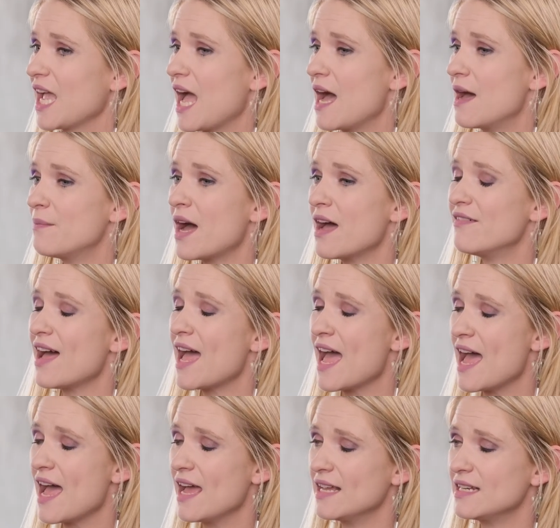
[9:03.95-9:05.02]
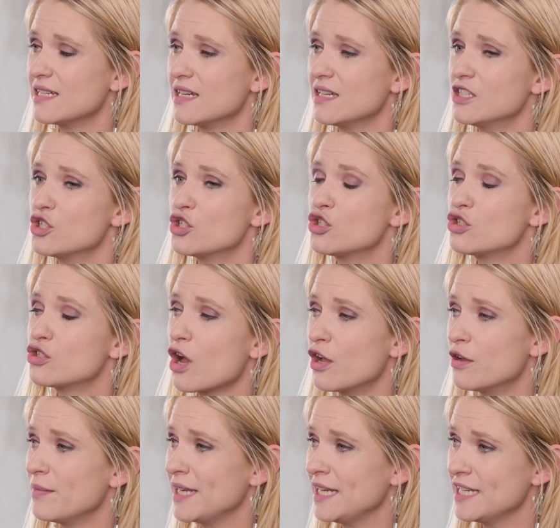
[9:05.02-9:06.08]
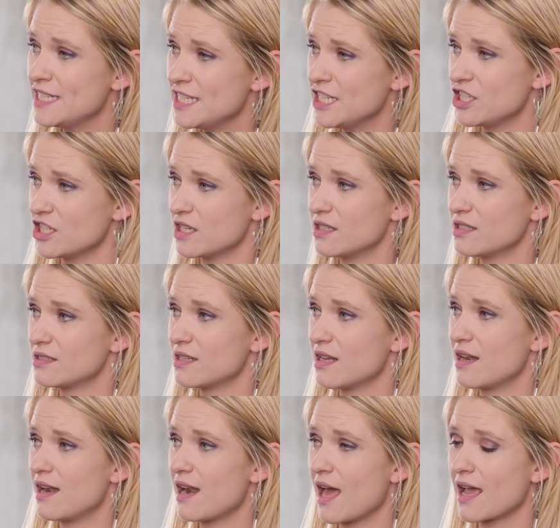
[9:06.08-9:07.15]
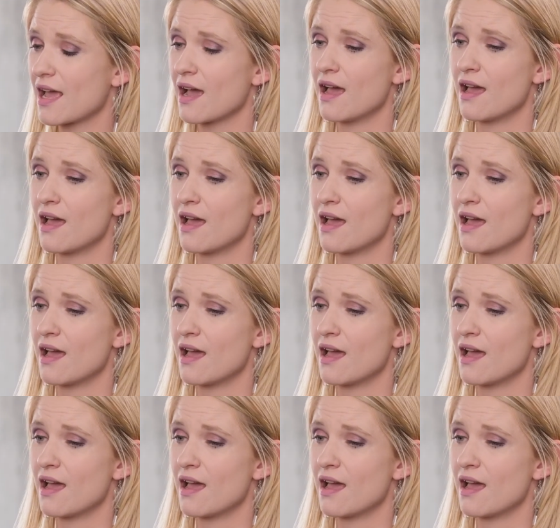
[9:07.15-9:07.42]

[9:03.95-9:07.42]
I've had so many teachers, like